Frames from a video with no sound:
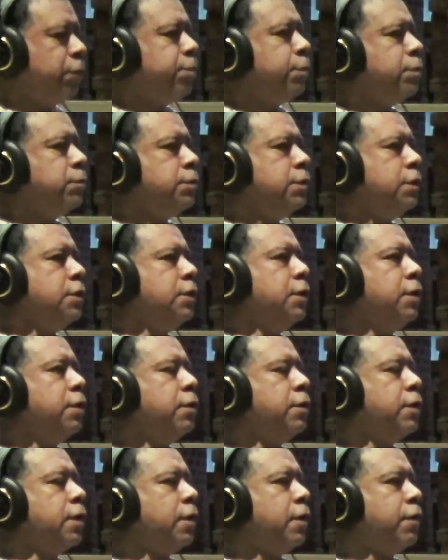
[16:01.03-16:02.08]
we proceed there.
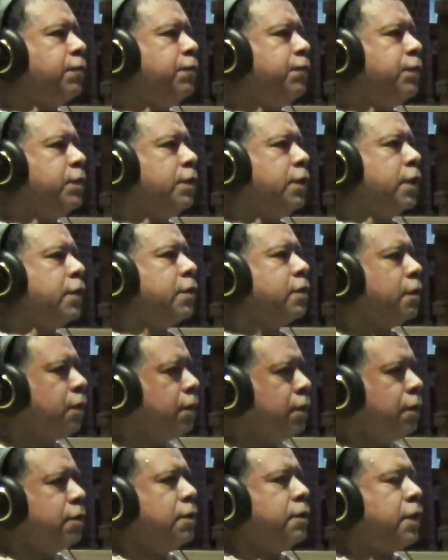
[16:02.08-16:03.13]
And I feel like
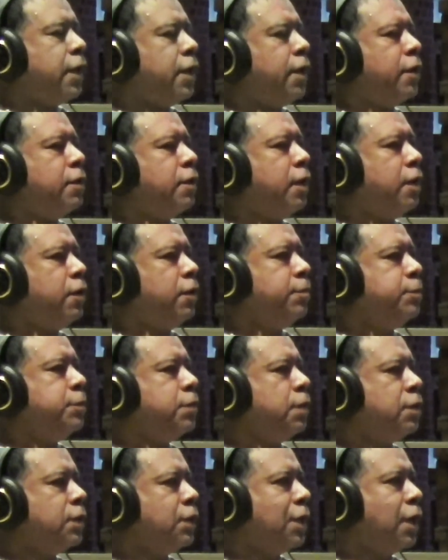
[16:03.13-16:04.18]
that helps
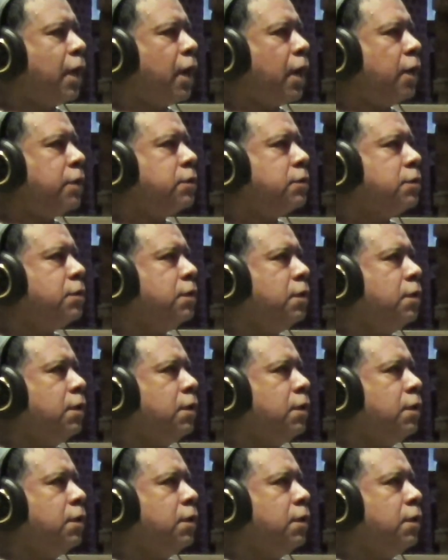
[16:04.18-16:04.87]
a lot,